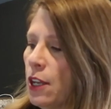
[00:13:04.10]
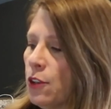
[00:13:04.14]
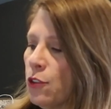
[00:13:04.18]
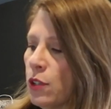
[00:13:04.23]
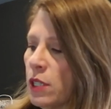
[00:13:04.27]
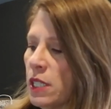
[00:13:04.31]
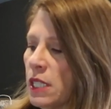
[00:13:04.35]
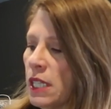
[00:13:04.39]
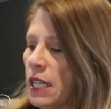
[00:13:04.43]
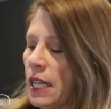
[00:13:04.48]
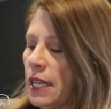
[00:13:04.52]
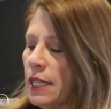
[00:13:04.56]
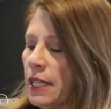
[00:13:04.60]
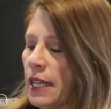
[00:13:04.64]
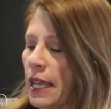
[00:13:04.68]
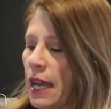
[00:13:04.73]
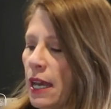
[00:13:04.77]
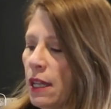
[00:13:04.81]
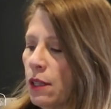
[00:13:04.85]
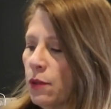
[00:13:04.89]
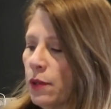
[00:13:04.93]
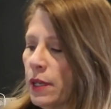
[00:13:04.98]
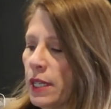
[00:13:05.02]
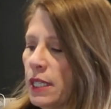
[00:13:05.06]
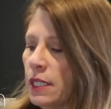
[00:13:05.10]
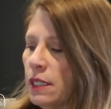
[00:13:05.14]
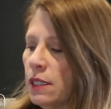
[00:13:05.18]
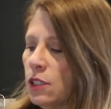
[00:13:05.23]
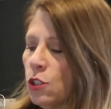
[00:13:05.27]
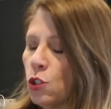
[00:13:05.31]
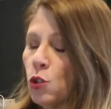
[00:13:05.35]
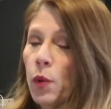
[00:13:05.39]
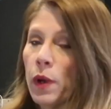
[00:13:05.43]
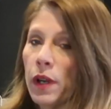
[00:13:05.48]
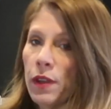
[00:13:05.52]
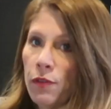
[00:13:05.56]
hundred ten
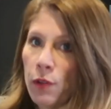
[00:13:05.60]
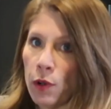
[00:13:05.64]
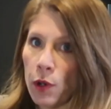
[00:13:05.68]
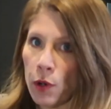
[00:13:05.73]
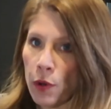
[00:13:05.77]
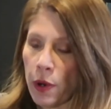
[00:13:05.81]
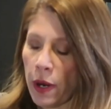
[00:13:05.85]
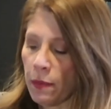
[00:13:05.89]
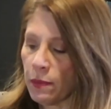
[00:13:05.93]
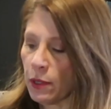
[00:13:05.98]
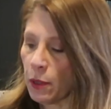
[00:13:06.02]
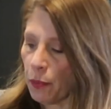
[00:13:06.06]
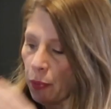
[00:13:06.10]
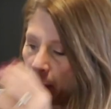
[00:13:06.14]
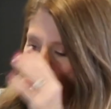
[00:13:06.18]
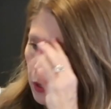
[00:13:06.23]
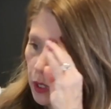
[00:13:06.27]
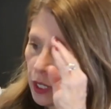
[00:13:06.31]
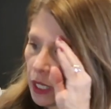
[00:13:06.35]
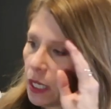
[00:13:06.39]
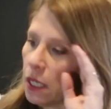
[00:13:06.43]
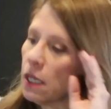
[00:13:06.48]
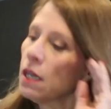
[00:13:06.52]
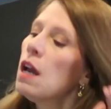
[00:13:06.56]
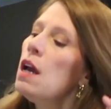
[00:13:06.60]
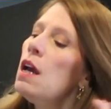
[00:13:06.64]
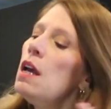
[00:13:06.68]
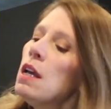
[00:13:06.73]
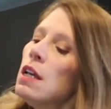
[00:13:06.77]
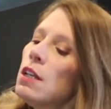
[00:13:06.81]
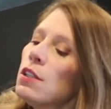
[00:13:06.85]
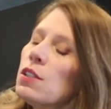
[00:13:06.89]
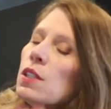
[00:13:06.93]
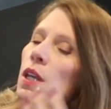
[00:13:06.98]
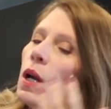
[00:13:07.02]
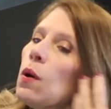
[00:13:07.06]
calories, twenty-four grams of protein.
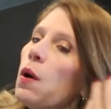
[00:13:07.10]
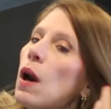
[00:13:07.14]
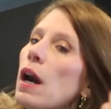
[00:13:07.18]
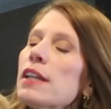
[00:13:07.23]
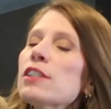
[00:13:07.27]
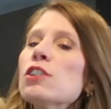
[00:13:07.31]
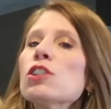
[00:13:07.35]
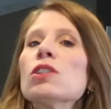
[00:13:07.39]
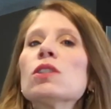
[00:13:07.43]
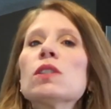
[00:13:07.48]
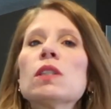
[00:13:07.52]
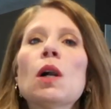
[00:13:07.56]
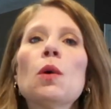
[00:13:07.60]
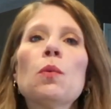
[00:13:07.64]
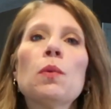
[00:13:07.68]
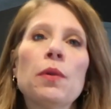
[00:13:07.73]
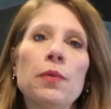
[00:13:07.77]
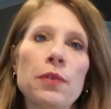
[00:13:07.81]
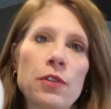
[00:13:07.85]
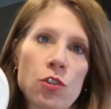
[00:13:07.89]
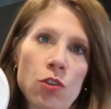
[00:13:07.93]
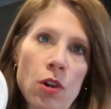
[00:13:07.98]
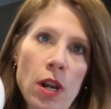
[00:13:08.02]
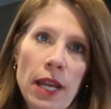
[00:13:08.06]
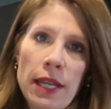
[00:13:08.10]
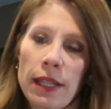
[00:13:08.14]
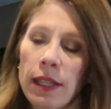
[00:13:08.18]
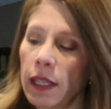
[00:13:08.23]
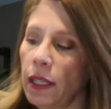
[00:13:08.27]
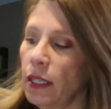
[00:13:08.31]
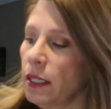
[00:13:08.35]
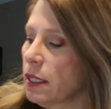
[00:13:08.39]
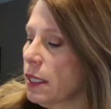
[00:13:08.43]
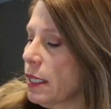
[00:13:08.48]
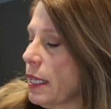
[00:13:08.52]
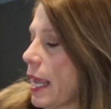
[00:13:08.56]
So I just thought we would try
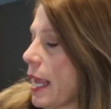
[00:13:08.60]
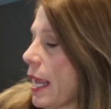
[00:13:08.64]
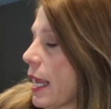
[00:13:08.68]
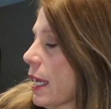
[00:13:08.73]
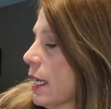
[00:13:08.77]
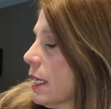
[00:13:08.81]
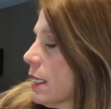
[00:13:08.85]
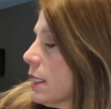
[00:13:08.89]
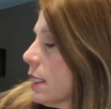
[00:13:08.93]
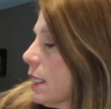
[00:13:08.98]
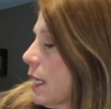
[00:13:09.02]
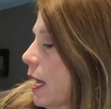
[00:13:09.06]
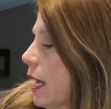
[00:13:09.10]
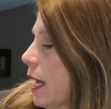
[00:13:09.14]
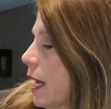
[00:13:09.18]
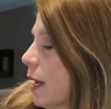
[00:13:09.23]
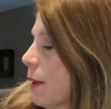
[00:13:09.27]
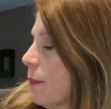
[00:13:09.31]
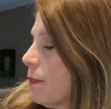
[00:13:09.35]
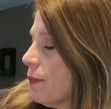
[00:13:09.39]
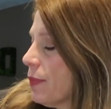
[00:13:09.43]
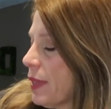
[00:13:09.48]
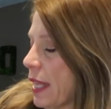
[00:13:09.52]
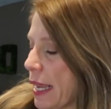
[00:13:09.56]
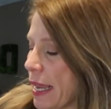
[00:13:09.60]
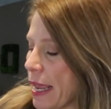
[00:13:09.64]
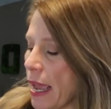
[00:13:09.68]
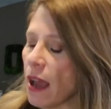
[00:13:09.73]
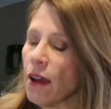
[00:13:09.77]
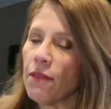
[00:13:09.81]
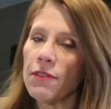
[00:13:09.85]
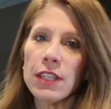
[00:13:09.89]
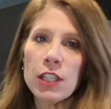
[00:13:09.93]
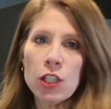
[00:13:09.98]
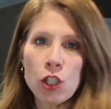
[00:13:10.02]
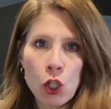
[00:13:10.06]
these, and um, they
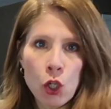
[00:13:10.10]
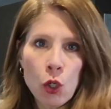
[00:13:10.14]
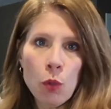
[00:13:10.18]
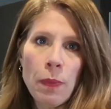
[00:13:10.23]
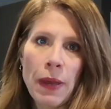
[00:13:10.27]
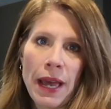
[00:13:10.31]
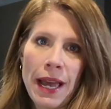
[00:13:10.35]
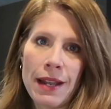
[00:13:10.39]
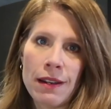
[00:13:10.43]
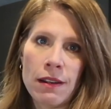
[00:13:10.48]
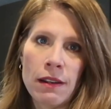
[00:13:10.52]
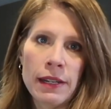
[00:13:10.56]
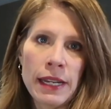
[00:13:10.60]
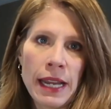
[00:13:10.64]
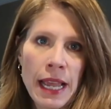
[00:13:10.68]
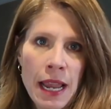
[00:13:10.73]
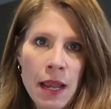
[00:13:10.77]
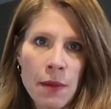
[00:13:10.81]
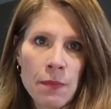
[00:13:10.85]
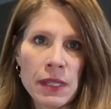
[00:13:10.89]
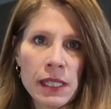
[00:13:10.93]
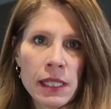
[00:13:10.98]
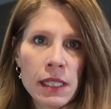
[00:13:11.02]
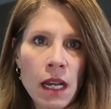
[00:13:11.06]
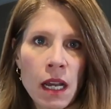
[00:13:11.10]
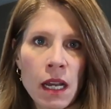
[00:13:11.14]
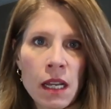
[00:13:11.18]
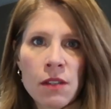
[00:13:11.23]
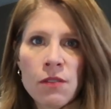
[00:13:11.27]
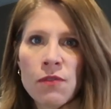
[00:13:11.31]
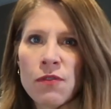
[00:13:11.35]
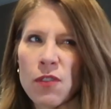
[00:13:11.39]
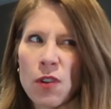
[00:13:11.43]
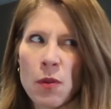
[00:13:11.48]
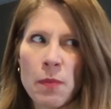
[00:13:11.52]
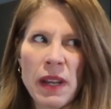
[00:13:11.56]
have the two pack on
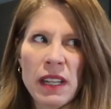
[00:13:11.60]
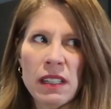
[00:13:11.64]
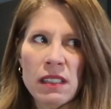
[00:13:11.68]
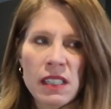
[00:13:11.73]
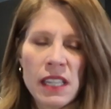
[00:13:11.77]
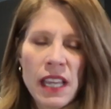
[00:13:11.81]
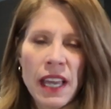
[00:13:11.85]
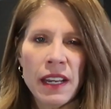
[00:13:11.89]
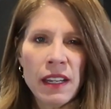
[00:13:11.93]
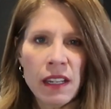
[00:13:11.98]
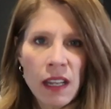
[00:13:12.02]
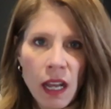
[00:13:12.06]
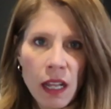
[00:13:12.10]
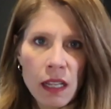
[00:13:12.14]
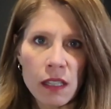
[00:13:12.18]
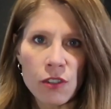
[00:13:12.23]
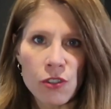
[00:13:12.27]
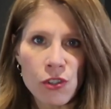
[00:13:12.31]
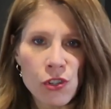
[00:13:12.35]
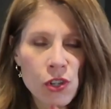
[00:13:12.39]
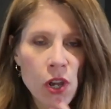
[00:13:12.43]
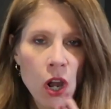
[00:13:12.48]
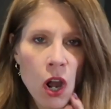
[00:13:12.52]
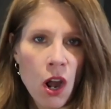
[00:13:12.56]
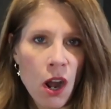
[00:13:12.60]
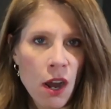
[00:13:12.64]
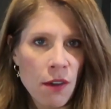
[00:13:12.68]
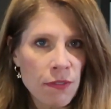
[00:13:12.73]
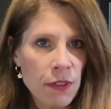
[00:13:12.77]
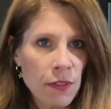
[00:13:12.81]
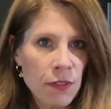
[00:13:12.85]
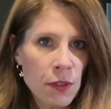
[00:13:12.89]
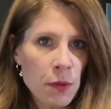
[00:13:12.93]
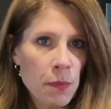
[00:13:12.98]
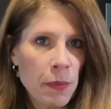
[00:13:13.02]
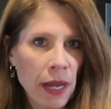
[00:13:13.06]
Amazon for about ten dollars
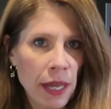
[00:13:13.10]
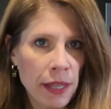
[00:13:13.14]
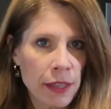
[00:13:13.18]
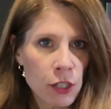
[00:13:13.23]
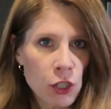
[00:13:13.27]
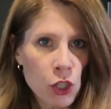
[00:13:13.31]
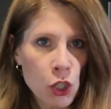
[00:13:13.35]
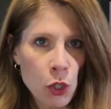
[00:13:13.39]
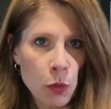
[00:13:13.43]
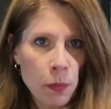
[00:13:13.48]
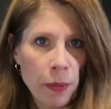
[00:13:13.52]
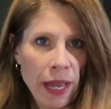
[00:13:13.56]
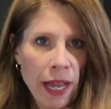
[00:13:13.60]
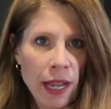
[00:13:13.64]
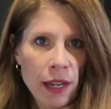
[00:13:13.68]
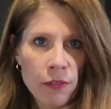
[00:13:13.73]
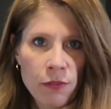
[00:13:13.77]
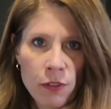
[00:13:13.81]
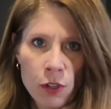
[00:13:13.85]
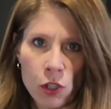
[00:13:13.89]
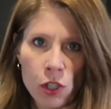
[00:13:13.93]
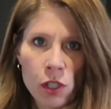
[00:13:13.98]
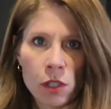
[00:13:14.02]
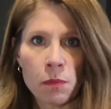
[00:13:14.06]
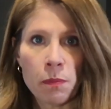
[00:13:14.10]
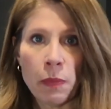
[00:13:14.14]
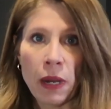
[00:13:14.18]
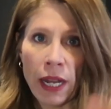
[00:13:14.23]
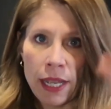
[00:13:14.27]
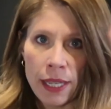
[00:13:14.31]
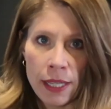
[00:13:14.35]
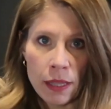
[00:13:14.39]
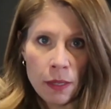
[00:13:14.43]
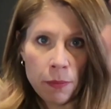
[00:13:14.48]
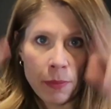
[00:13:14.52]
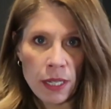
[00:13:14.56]
off if you buy the two pack versus
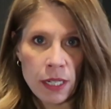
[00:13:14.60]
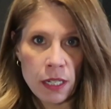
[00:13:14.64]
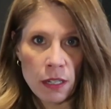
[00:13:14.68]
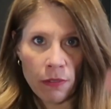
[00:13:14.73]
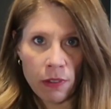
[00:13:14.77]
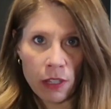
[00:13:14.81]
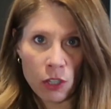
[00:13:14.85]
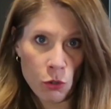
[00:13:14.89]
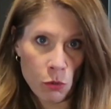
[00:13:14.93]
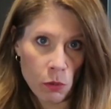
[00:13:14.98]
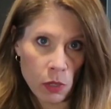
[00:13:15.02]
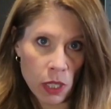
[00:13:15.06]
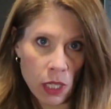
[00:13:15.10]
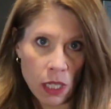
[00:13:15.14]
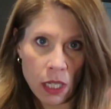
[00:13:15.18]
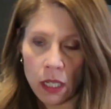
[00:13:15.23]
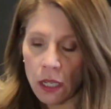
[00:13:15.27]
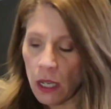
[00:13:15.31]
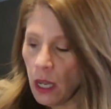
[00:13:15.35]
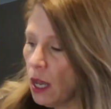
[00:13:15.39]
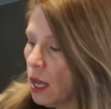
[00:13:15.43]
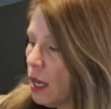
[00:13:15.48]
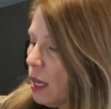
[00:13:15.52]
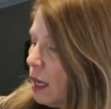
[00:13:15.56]
buying them individually.